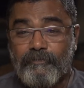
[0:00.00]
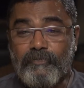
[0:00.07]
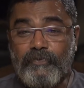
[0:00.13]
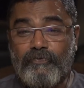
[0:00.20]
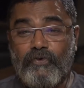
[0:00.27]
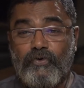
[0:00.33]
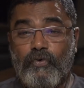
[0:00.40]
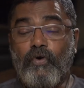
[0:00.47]

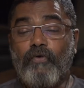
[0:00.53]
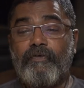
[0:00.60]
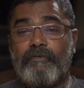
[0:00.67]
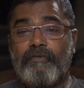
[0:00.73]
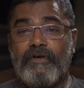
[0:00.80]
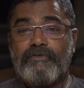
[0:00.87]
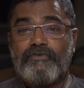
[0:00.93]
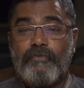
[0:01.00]
Before
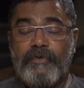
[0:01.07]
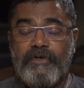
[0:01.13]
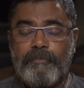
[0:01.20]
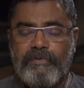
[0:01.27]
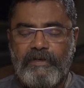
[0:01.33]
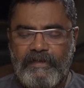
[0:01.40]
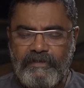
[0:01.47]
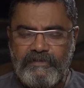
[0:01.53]
COVID, we had so many
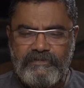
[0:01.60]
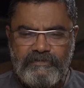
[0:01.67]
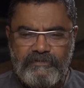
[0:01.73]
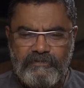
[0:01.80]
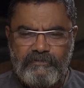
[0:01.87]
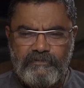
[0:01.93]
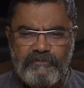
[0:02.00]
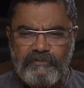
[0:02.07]
plans,
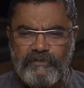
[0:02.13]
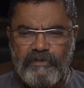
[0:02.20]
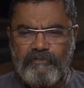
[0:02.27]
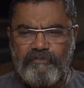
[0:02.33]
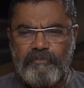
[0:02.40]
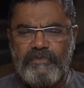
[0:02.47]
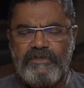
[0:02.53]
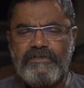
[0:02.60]
the
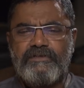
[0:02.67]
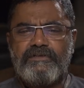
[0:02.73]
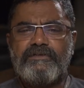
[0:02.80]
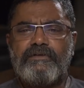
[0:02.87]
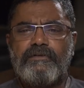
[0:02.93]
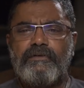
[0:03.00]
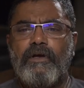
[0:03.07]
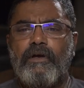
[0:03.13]

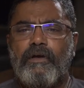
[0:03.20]
governments,